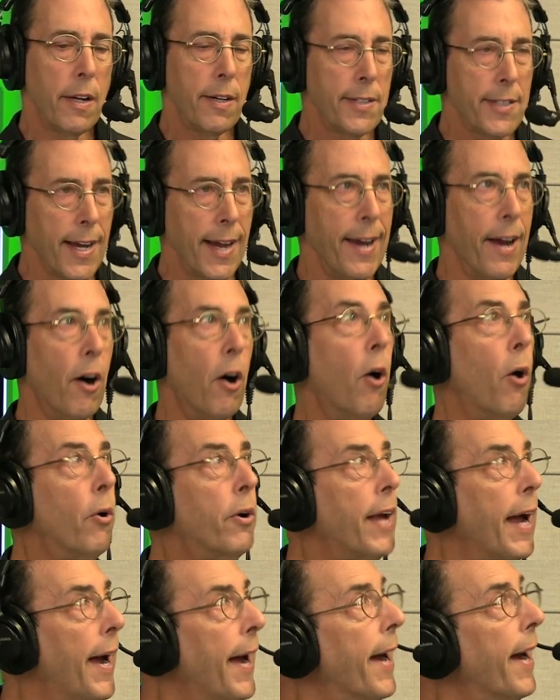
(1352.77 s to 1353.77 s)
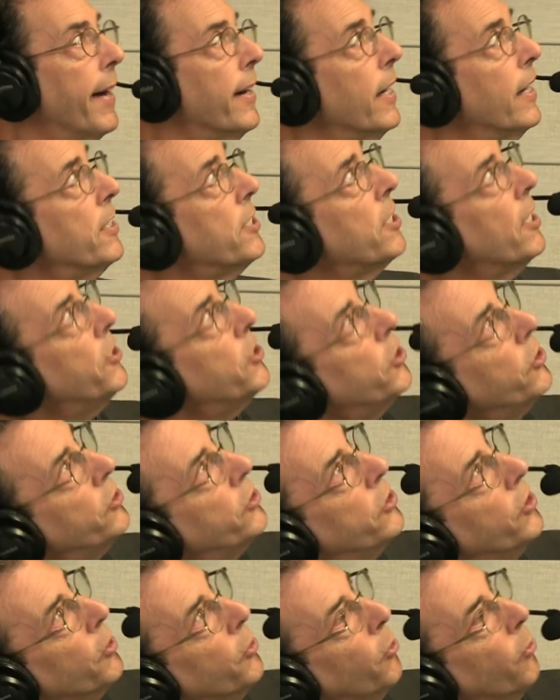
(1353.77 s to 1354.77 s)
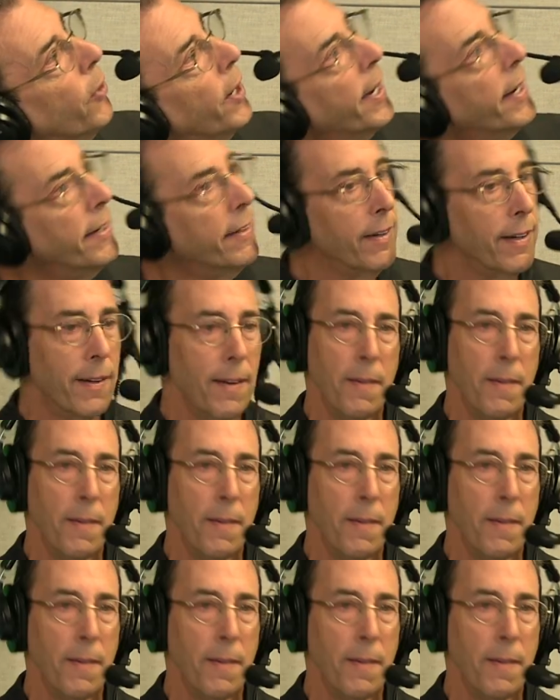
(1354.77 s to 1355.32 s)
say, okay, I guess I should do it.